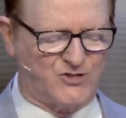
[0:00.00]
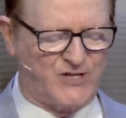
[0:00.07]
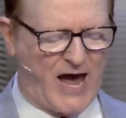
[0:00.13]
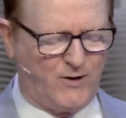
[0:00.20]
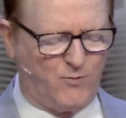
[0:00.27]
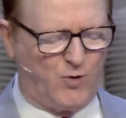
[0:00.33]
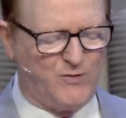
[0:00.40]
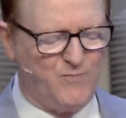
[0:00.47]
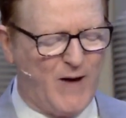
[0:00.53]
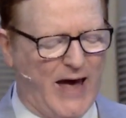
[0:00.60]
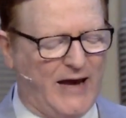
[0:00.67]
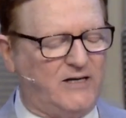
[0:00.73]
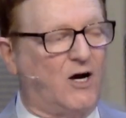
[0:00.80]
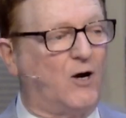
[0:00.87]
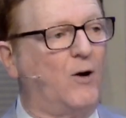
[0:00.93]
they would
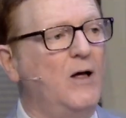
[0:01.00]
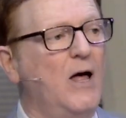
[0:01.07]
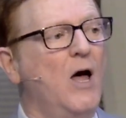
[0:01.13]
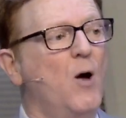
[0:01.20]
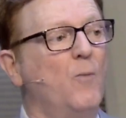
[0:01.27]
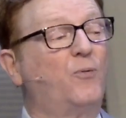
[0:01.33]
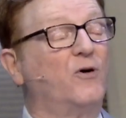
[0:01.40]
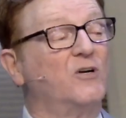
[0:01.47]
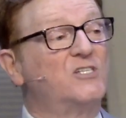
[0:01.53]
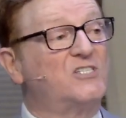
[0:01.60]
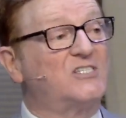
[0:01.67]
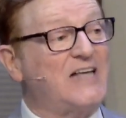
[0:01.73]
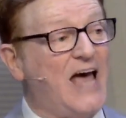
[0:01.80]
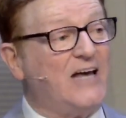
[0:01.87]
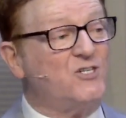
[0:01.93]
make a
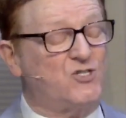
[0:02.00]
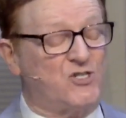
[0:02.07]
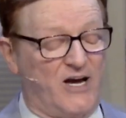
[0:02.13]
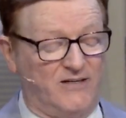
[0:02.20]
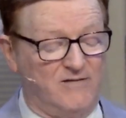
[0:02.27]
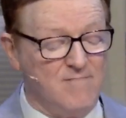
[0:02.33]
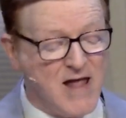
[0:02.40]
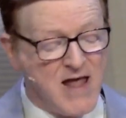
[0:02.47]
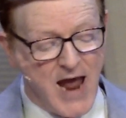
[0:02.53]
procession,